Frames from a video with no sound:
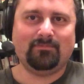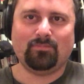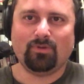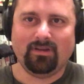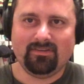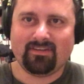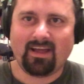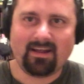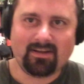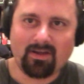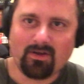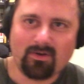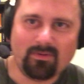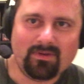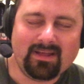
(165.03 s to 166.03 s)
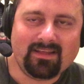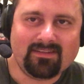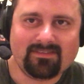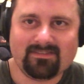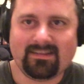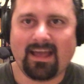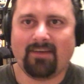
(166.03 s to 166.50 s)
Breezango
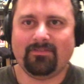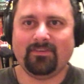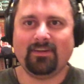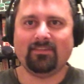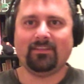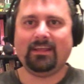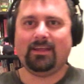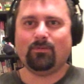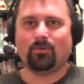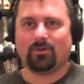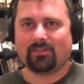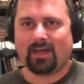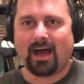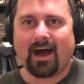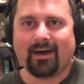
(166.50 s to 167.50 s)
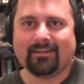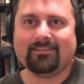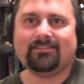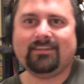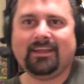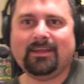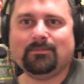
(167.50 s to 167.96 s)
is definitely one of the
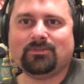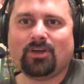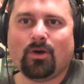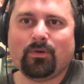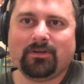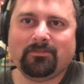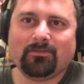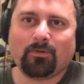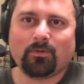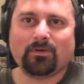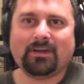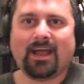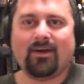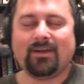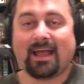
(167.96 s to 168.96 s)
hottest teams going forward now,